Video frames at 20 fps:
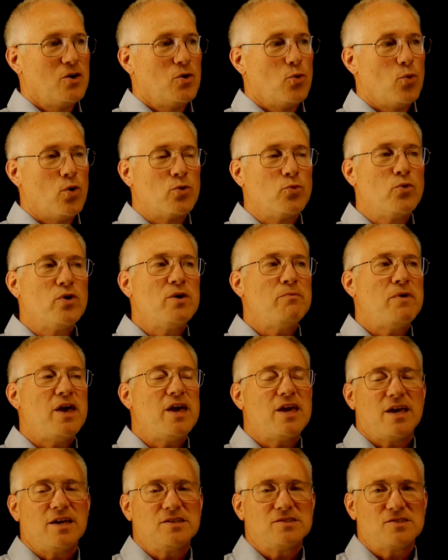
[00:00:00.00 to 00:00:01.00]
When we
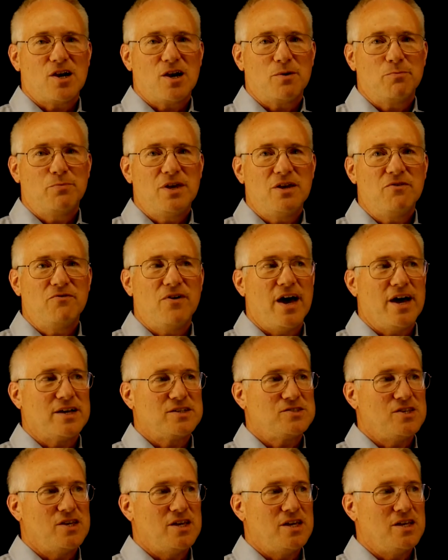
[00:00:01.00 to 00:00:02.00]
make SRP
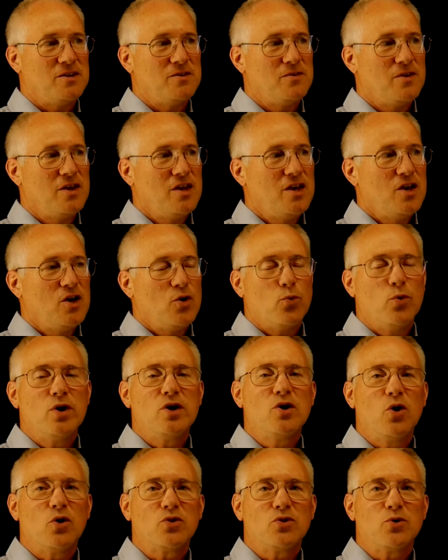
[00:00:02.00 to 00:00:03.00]
vaccine, we
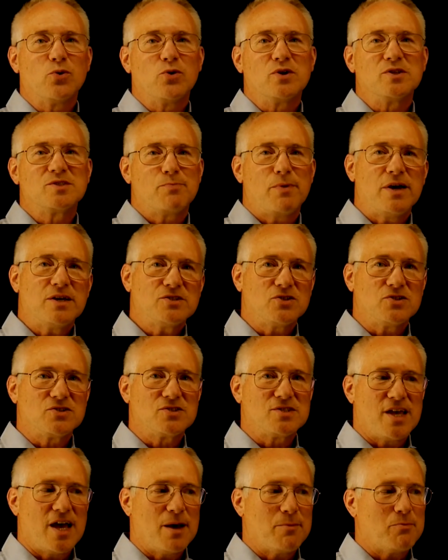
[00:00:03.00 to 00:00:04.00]
go through a special
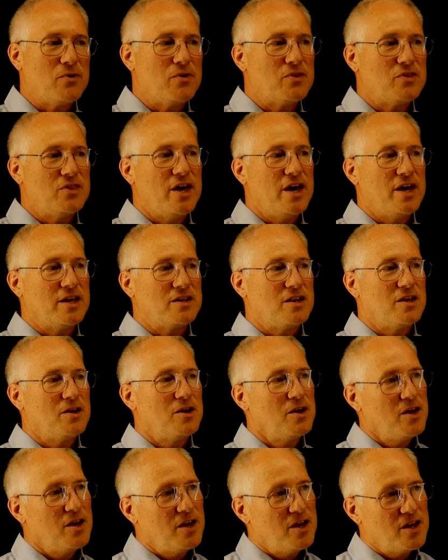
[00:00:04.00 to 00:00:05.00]
step that
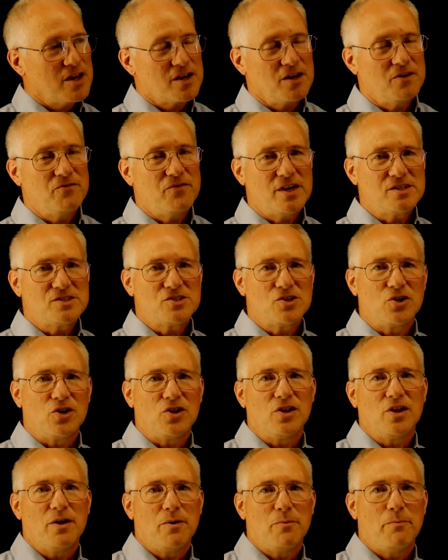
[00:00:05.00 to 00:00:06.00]

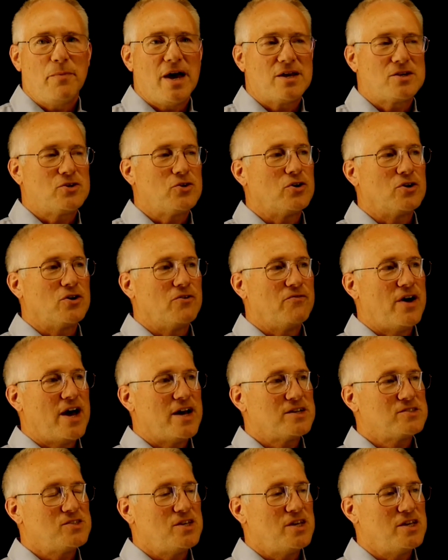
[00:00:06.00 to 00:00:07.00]
conventional bacterial
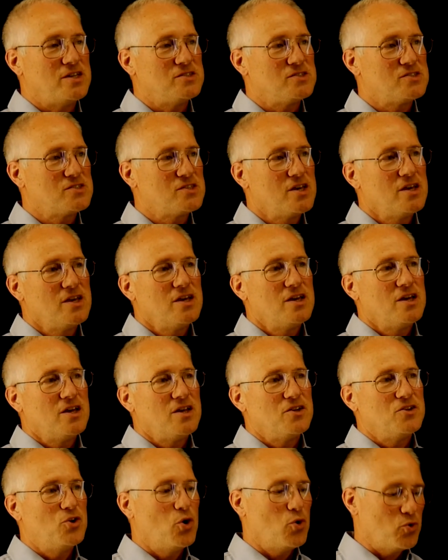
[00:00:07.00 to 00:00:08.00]
vaccines
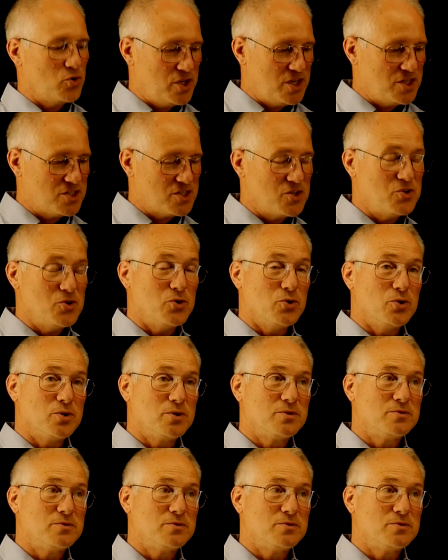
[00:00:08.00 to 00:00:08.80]
don't need to do.